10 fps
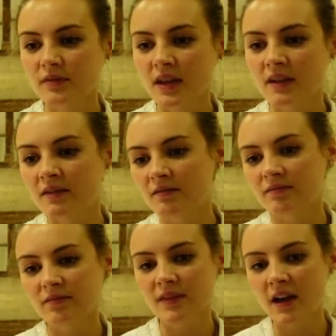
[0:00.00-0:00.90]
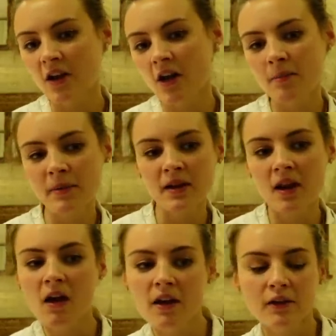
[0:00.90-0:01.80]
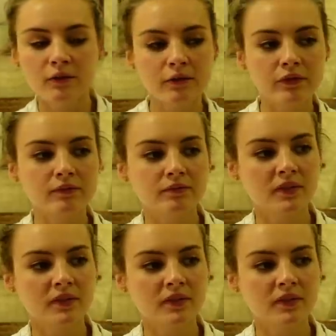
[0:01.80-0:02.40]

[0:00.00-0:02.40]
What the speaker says: in that urban life,